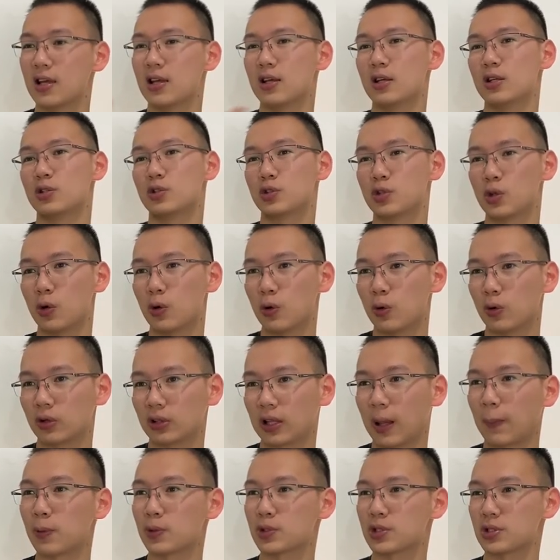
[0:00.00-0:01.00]
So
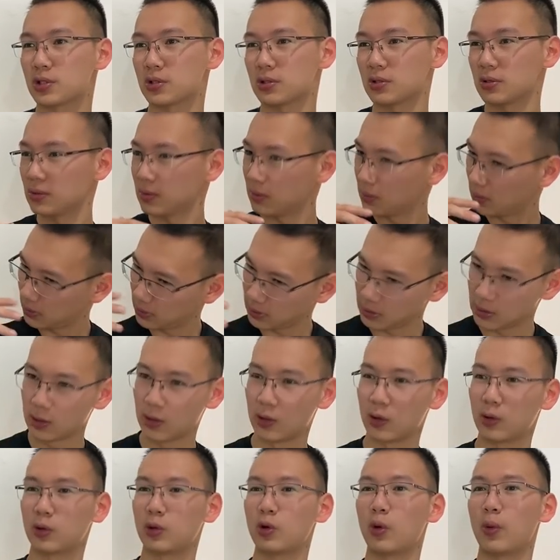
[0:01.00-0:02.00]
tapos, you
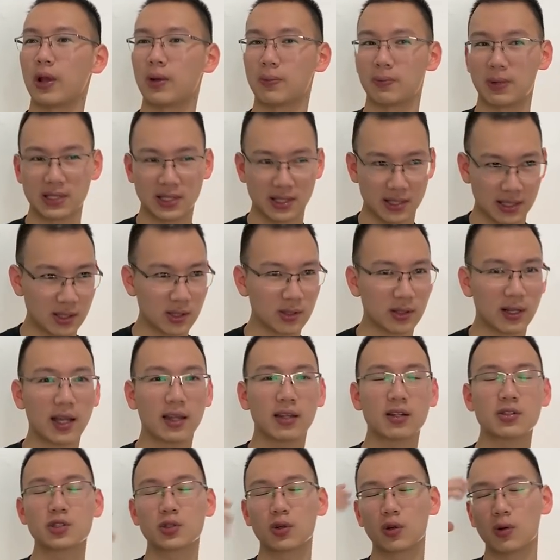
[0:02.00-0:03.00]
know, doing business together.
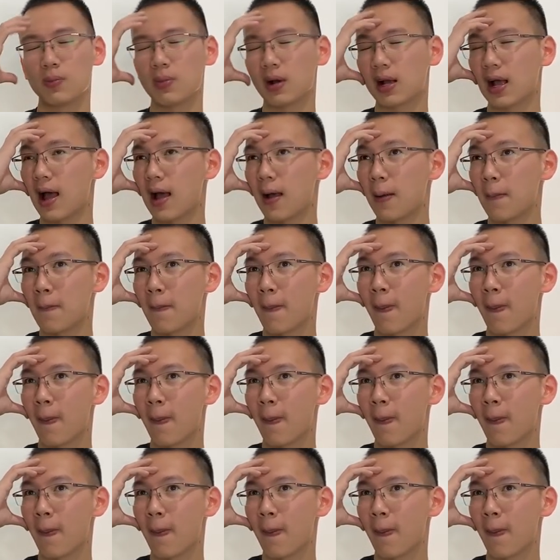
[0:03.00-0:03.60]
So kumbaga,